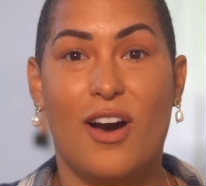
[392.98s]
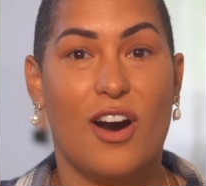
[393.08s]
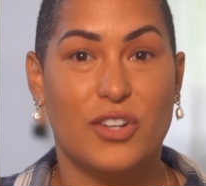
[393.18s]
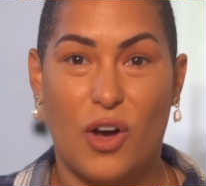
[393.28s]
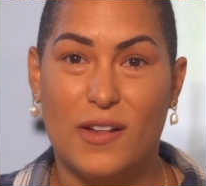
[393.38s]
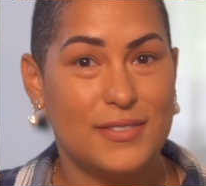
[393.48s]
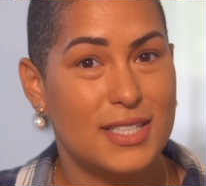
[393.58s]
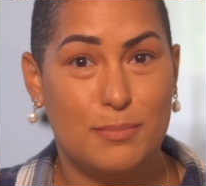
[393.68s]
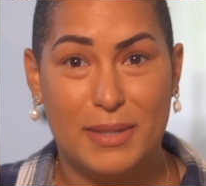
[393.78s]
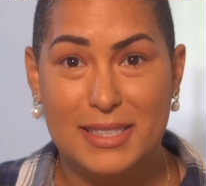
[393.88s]
on all of
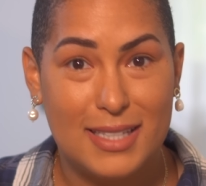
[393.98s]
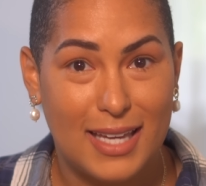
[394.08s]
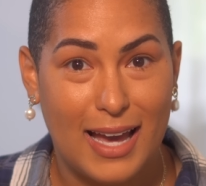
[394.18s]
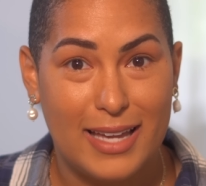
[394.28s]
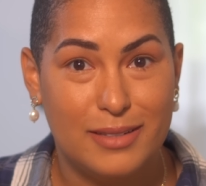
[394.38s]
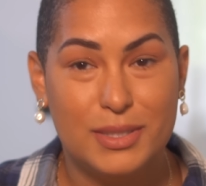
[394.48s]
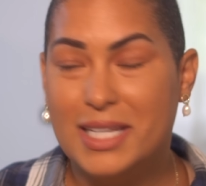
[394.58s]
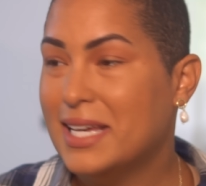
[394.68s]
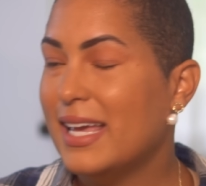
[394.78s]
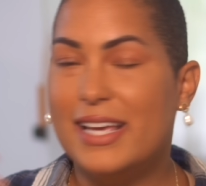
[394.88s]
these big ticket items
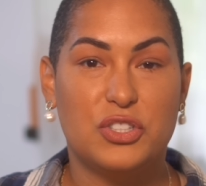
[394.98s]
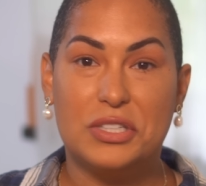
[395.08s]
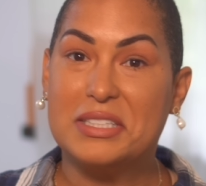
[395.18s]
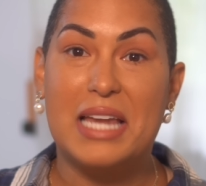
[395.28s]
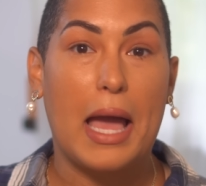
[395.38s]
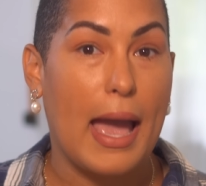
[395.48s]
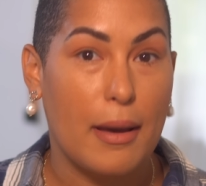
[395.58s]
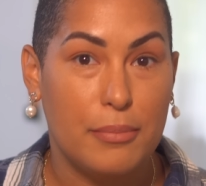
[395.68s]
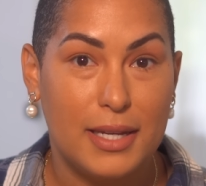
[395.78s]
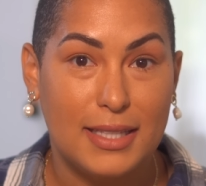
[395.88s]
is just not
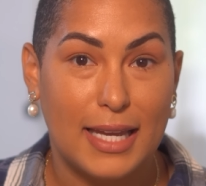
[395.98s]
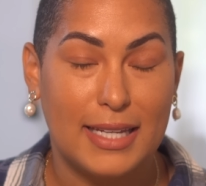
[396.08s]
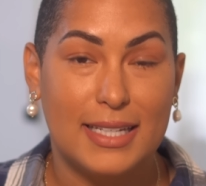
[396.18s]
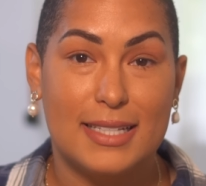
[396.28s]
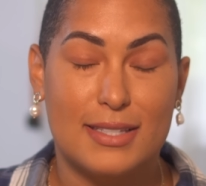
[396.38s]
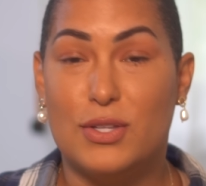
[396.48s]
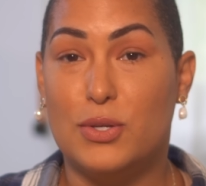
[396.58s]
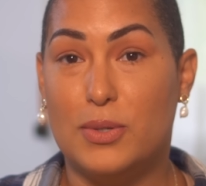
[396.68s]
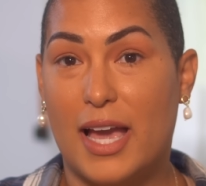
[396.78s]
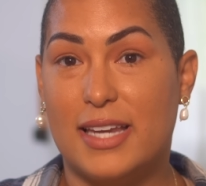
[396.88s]
happening like it is in the
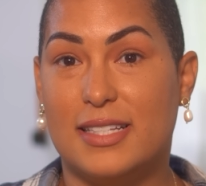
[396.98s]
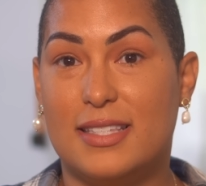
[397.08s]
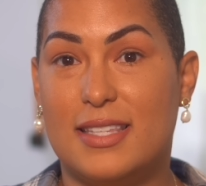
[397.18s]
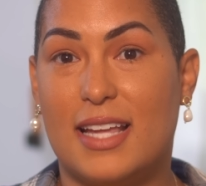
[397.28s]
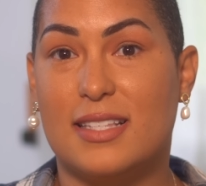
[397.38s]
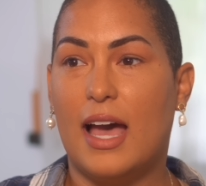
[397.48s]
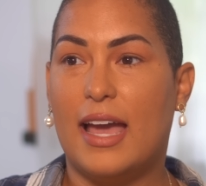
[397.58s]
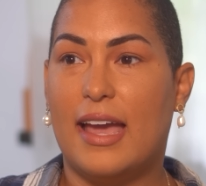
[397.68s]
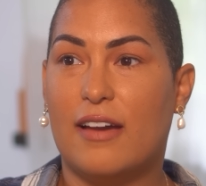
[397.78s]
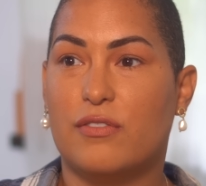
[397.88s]
United States.
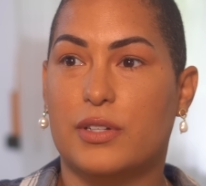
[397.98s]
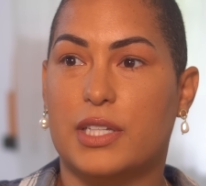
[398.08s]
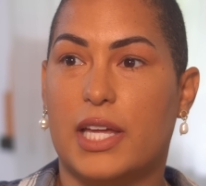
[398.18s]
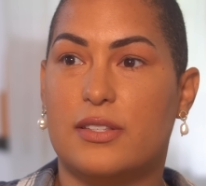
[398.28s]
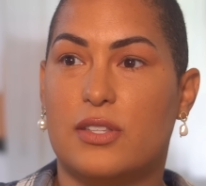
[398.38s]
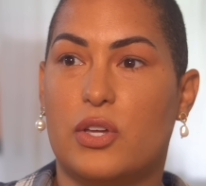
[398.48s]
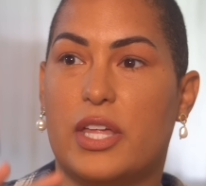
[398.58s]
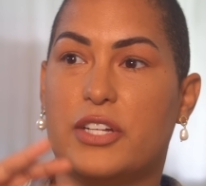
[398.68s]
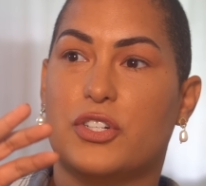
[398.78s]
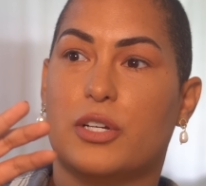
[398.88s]
I have realized though
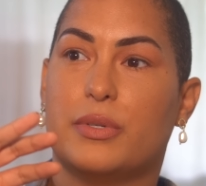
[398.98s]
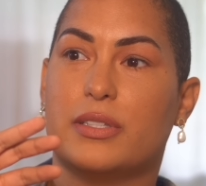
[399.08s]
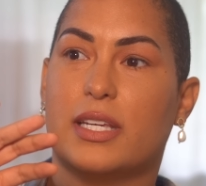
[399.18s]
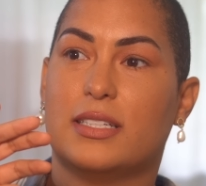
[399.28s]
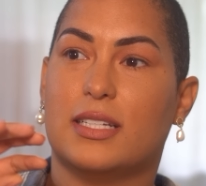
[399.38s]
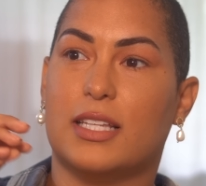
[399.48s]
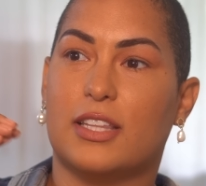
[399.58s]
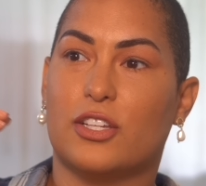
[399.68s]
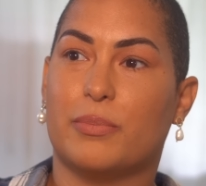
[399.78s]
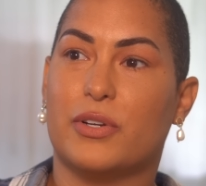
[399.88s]
that Germans like to
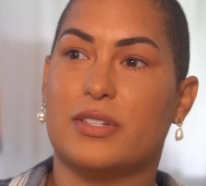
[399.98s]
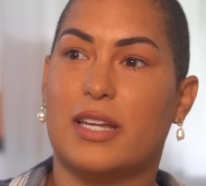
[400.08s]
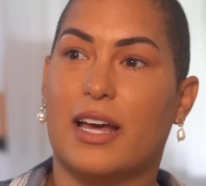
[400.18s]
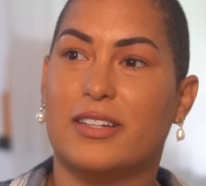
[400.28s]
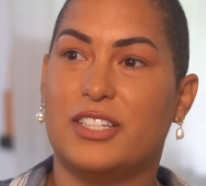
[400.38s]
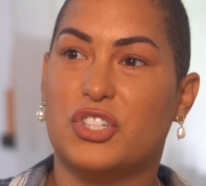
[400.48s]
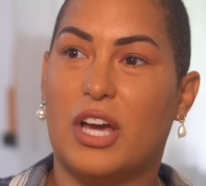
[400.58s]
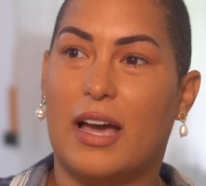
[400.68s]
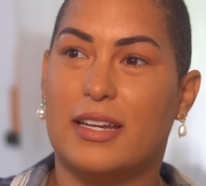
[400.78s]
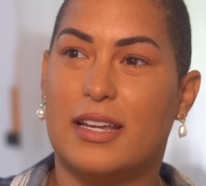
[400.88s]
let their personality
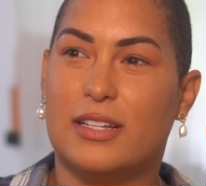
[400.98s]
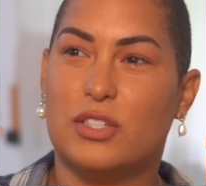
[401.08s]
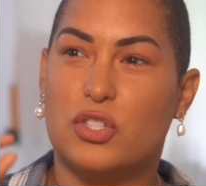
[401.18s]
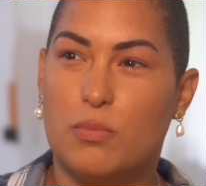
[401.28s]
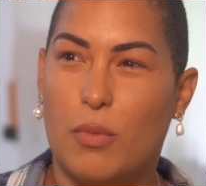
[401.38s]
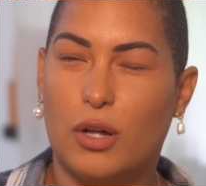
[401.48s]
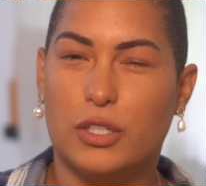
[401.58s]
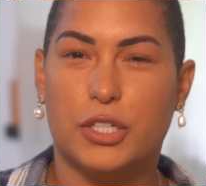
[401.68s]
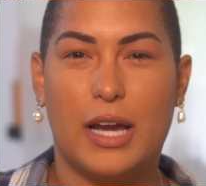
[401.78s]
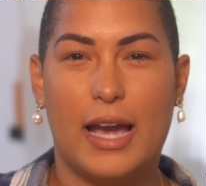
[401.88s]
shine in
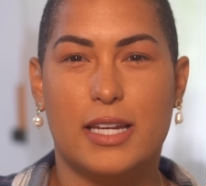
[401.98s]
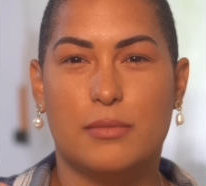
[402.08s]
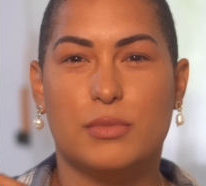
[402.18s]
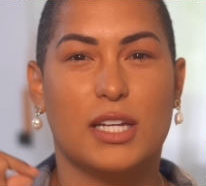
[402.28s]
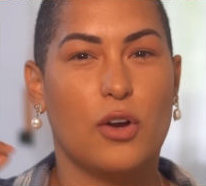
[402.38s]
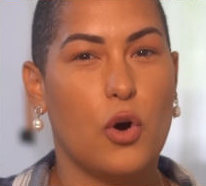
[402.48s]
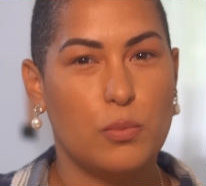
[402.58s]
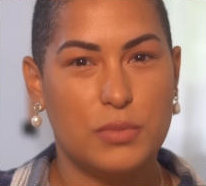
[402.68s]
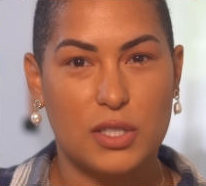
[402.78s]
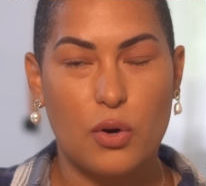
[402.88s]
smaller items like
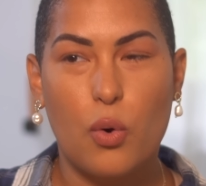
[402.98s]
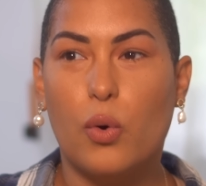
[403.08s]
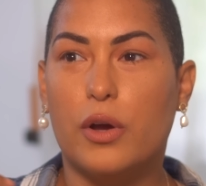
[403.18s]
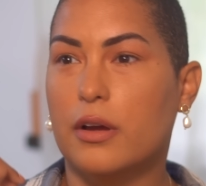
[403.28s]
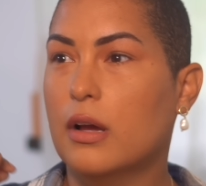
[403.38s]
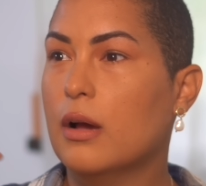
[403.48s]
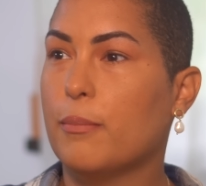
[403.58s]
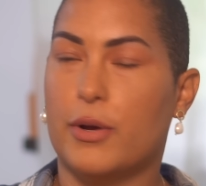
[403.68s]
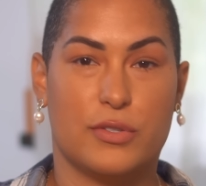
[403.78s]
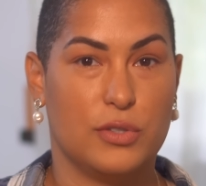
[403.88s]
home decor,
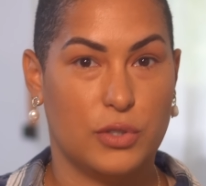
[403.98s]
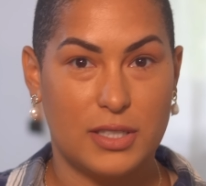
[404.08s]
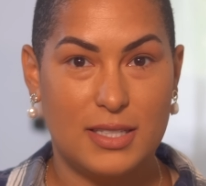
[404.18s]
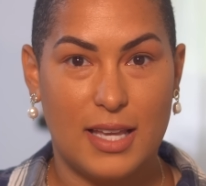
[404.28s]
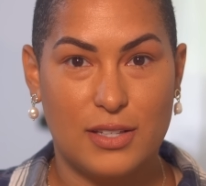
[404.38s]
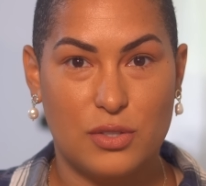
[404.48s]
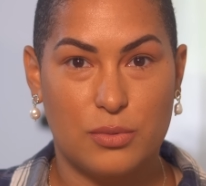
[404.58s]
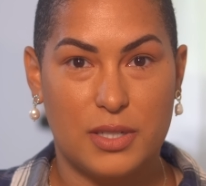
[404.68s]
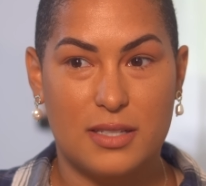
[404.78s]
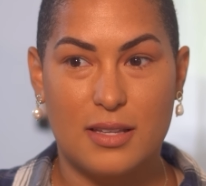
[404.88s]
personal
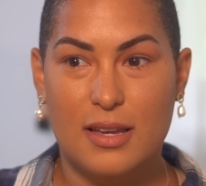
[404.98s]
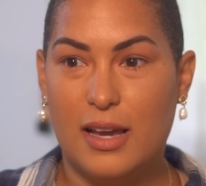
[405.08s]
accessories.